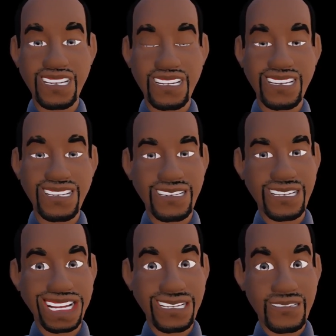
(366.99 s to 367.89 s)
Is there
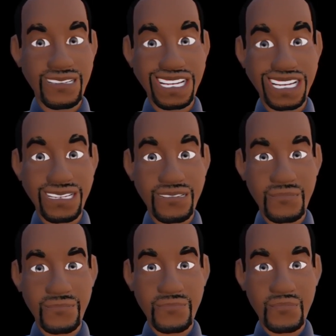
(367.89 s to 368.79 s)
actually a
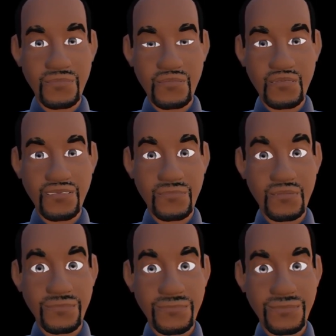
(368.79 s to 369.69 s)
category for hush
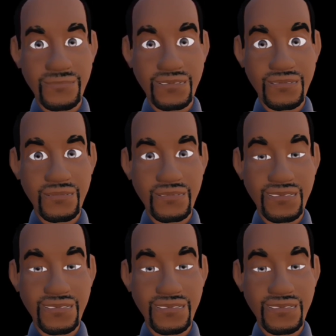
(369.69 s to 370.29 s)
money payments?